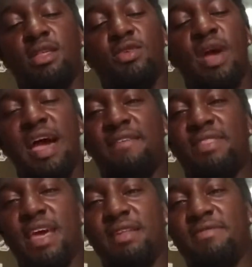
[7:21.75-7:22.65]
You have
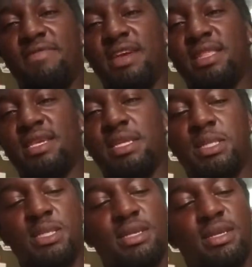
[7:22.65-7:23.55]
that
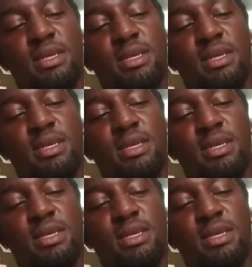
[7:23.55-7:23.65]
vintage